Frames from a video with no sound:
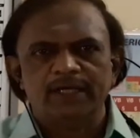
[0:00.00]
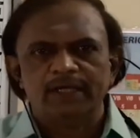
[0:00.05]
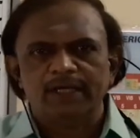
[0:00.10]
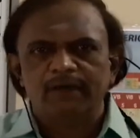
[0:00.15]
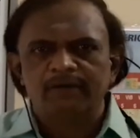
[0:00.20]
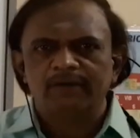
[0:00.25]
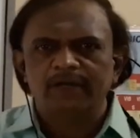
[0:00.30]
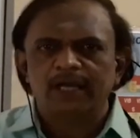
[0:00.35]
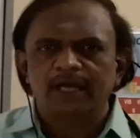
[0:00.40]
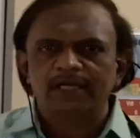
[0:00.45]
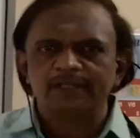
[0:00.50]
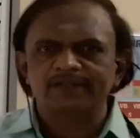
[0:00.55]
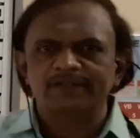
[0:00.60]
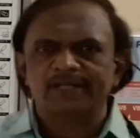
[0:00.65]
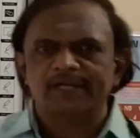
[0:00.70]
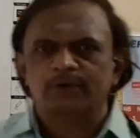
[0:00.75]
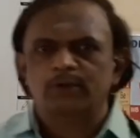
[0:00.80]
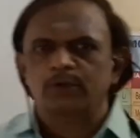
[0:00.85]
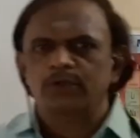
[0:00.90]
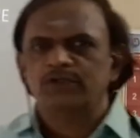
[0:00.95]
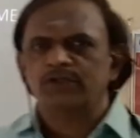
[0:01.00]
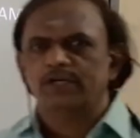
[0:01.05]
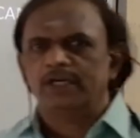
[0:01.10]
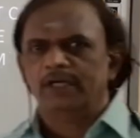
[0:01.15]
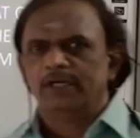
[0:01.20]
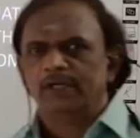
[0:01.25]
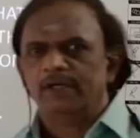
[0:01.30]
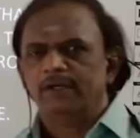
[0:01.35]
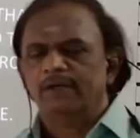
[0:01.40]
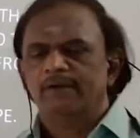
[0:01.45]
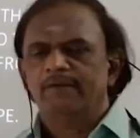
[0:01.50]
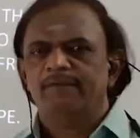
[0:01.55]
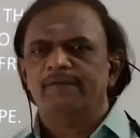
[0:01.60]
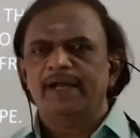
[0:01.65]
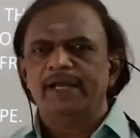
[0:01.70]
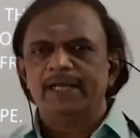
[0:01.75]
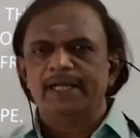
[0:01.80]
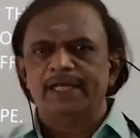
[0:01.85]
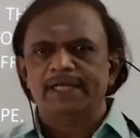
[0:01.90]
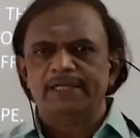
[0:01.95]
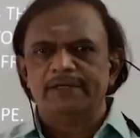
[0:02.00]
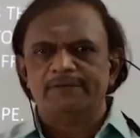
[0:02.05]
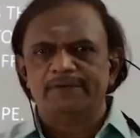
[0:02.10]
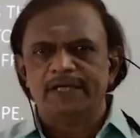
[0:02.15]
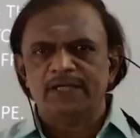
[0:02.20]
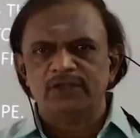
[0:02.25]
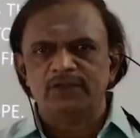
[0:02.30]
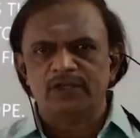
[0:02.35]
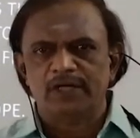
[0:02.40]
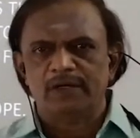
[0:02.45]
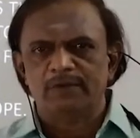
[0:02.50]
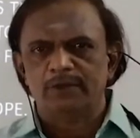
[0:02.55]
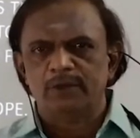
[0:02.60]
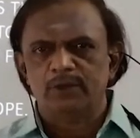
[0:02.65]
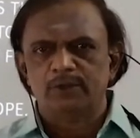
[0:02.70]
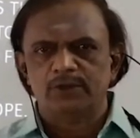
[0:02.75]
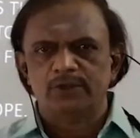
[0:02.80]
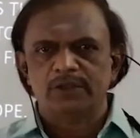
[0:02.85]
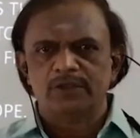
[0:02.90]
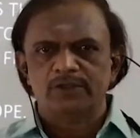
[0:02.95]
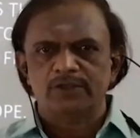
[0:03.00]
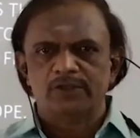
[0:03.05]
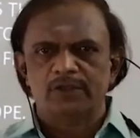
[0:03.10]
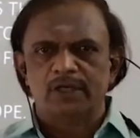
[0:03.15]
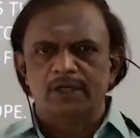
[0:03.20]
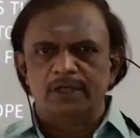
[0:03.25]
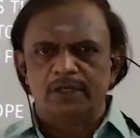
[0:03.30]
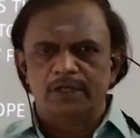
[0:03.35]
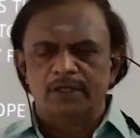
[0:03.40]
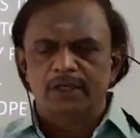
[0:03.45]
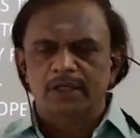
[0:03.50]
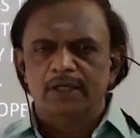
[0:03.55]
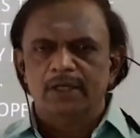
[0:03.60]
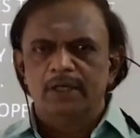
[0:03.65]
They will ask a question, when did the French Revolution start?